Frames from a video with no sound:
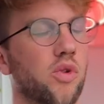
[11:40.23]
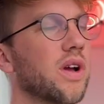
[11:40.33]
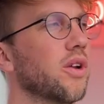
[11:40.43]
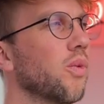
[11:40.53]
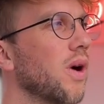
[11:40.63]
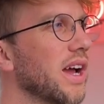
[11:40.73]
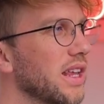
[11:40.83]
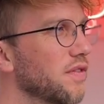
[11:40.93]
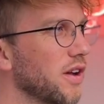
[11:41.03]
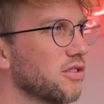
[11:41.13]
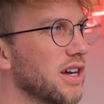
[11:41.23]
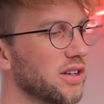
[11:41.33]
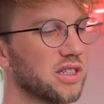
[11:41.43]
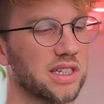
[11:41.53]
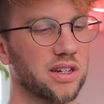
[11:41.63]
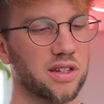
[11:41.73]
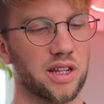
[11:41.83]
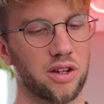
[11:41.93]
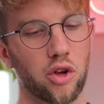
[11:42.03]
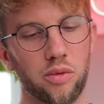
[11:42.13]
quite know why they felt grounded because they're,
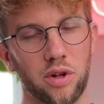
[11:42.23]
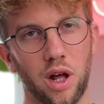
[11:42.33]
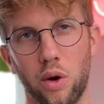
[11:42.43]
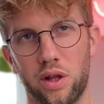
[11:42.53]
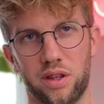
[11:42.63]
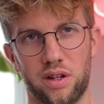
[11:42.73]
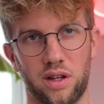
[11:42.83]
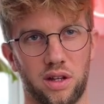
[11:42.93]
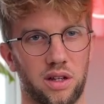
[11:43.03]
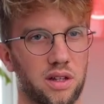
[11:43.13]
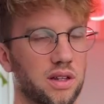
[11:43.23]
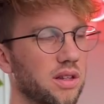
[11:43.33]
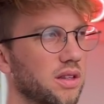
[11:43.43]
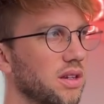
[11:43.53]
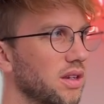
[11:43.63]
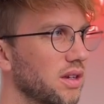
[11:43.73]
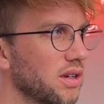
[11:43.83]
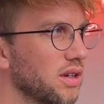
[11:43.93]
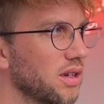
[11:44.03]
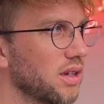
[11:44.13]
they're no lower than the uh, than the
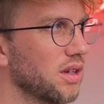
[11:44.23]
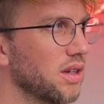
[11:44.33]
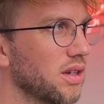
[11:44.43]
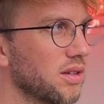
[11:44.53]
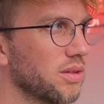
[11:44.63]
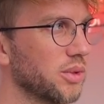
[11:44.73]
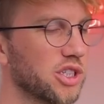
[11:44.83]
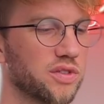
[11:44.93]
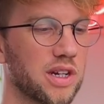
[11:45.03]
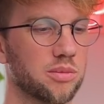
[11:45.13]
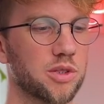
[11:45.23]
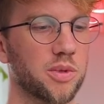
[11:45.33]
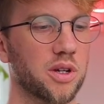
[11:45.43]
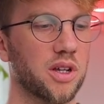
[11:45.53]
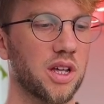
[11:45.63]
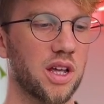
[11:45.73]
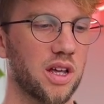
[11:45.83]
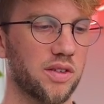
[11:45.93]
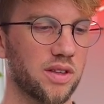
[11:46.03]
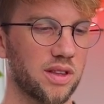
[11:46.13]
uh, uh, wish frames, but
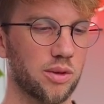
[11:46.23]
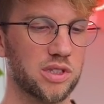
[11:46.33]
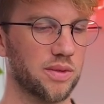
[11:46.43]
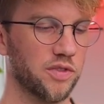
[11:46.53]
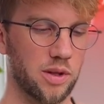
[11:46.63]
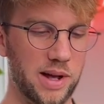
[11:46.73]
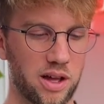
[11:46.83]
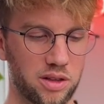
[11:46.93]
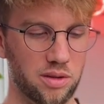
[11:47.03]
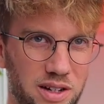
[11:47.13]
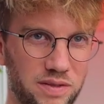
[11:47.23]
there was something about them. Could